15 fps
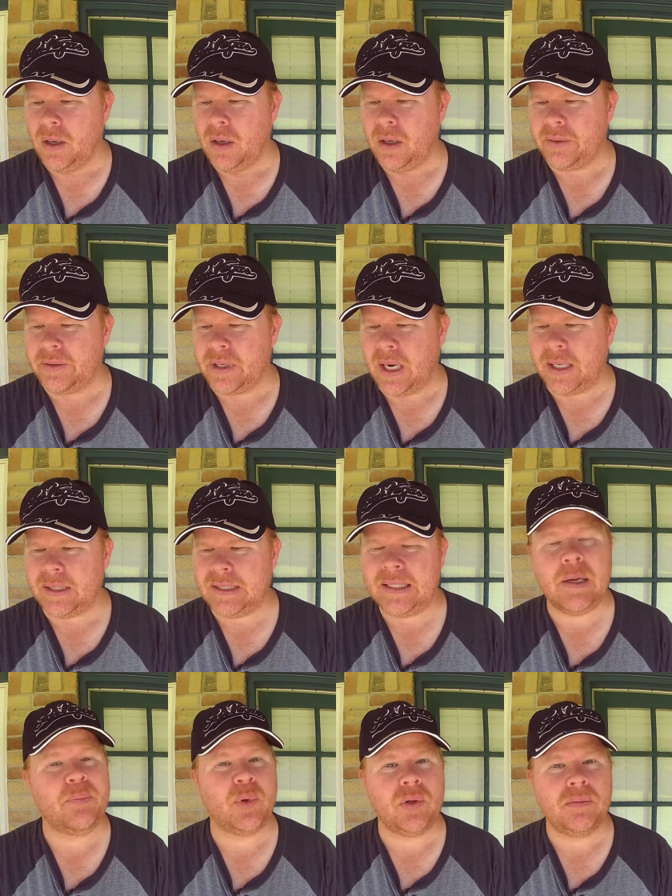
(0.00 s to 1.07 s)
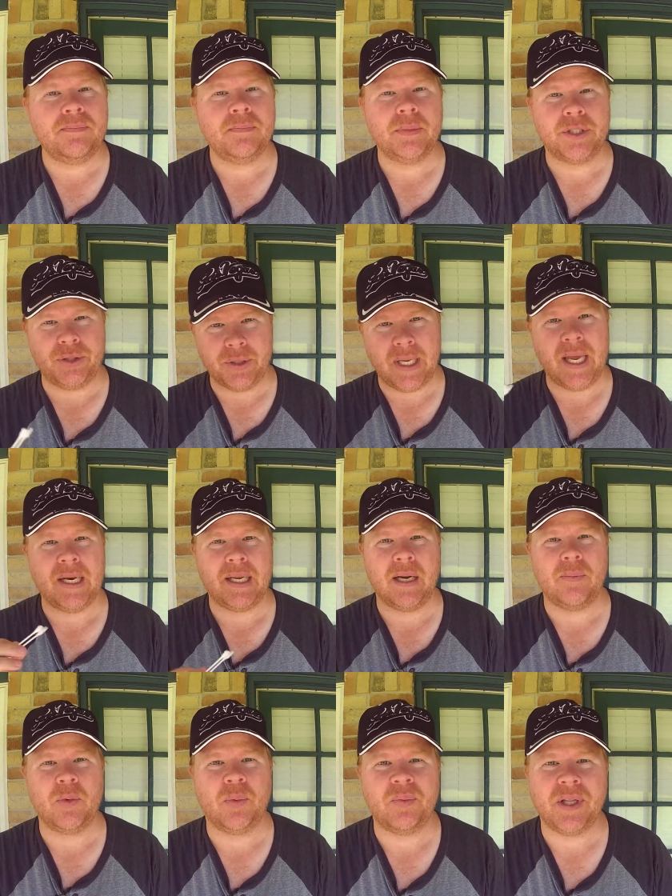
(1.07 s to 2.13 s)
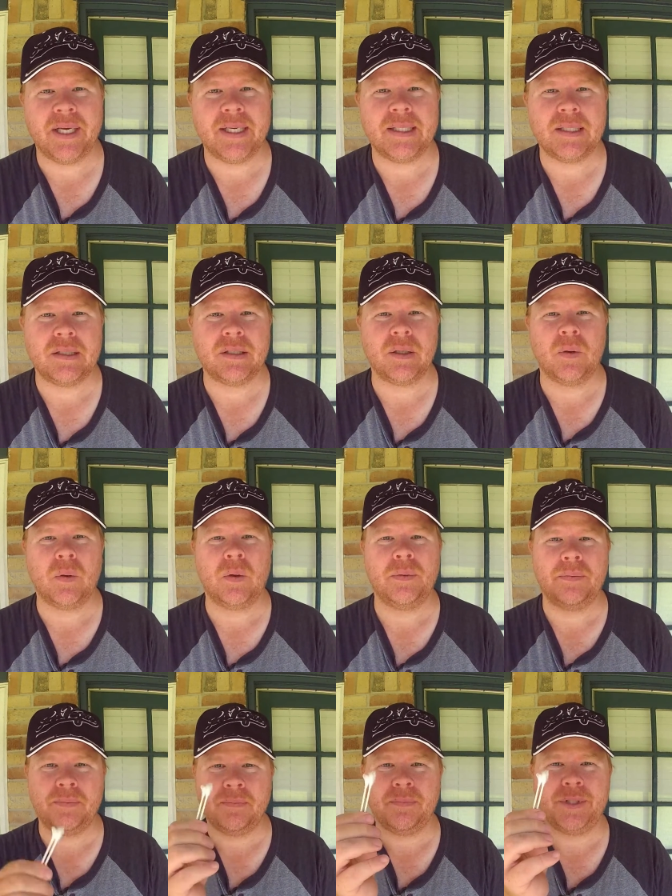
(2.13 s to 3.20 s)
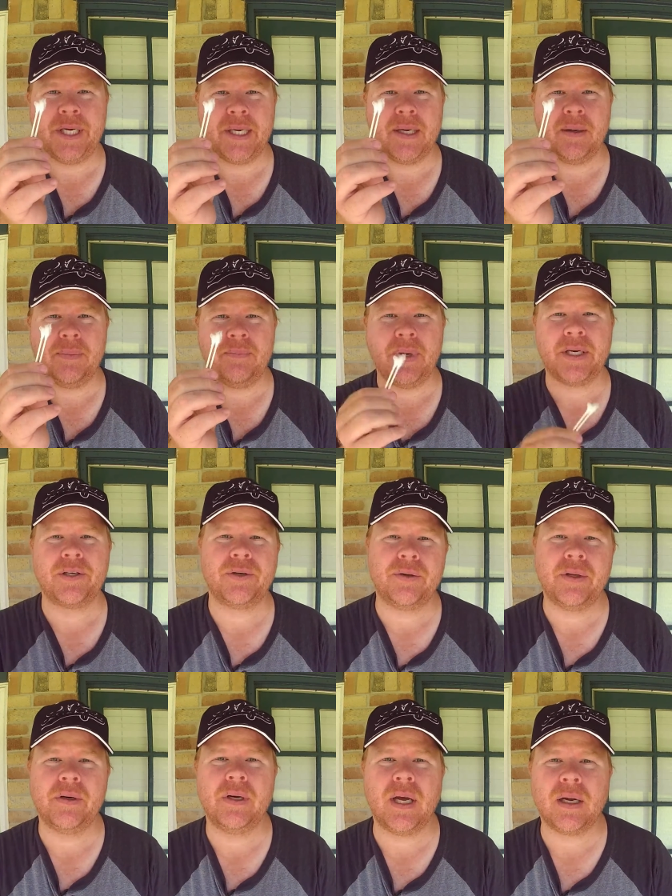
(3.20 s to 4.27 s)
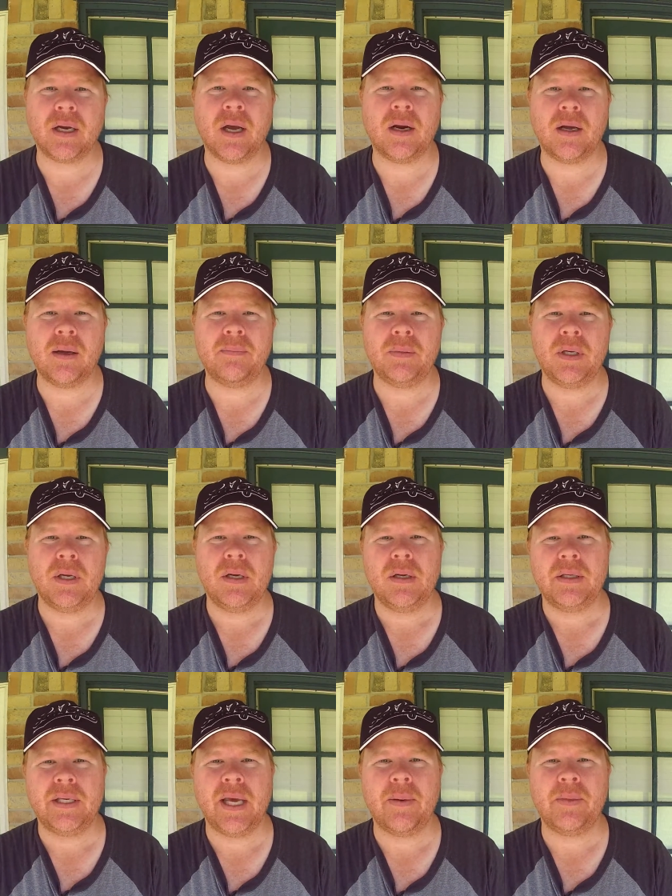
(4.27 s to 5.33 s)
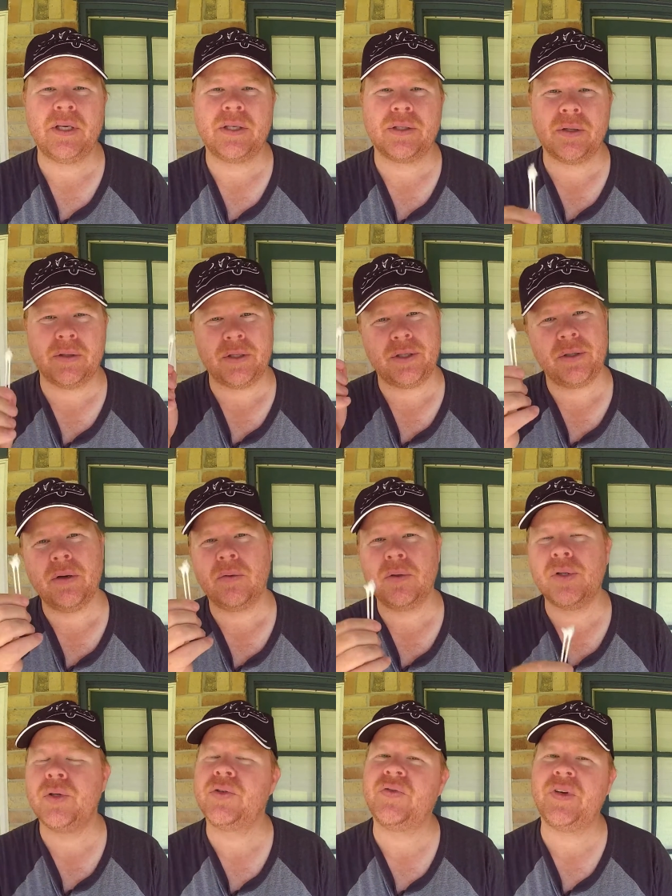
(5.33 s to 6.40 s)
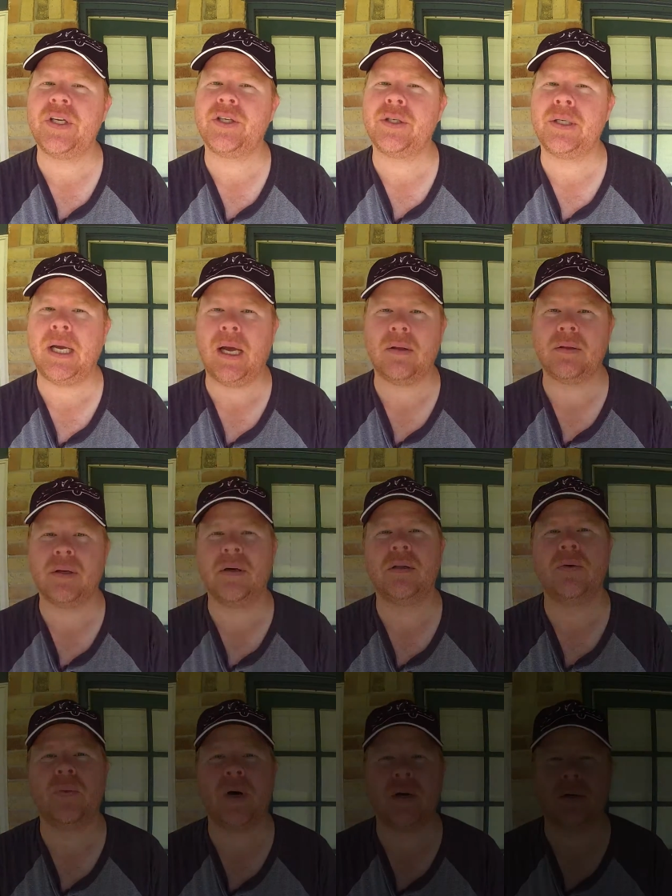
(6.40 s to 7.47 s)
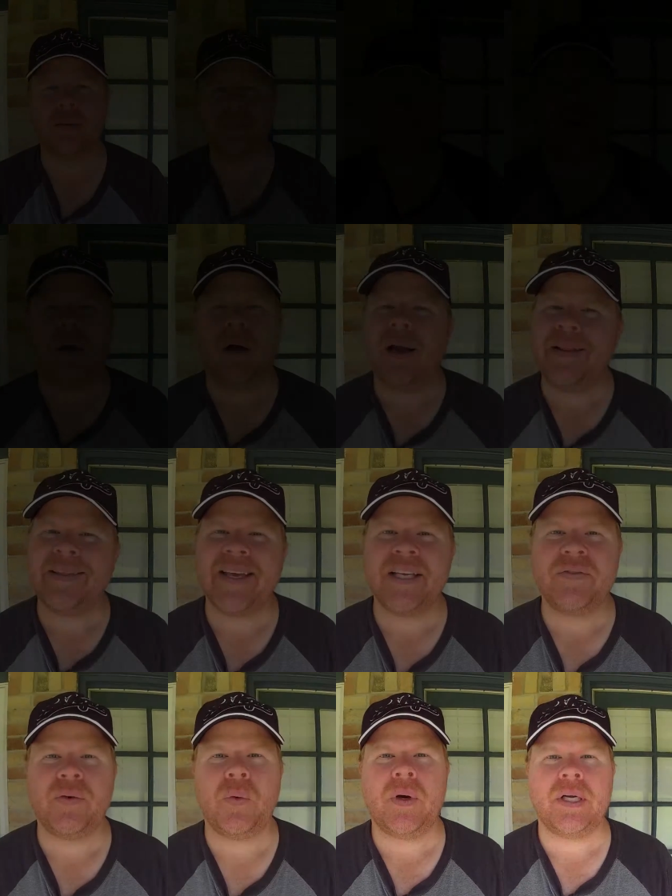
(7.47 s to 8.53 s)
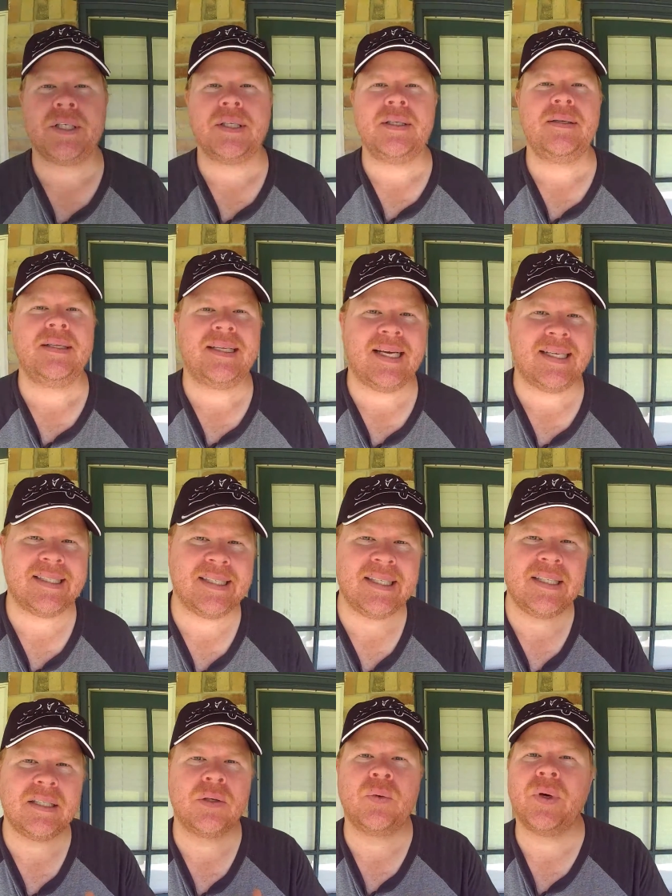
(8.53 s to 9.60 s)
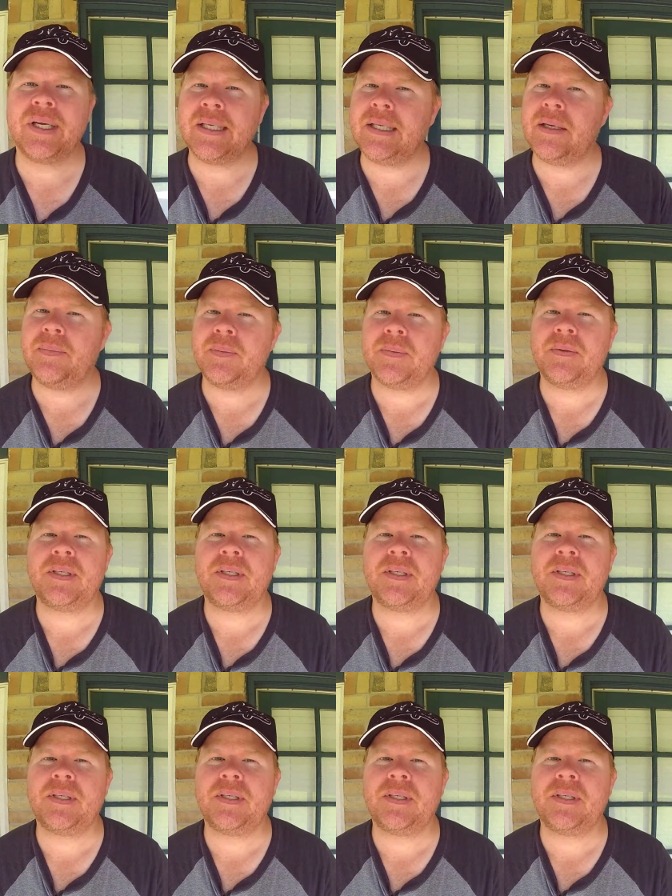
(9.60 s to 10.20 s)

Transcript: It's not simple, but you can get them replaced. So check, make sure they're not cut up, damaged, so that you don't lose fish out there on the water. All right, thanks for watching. That's it. Quick tips,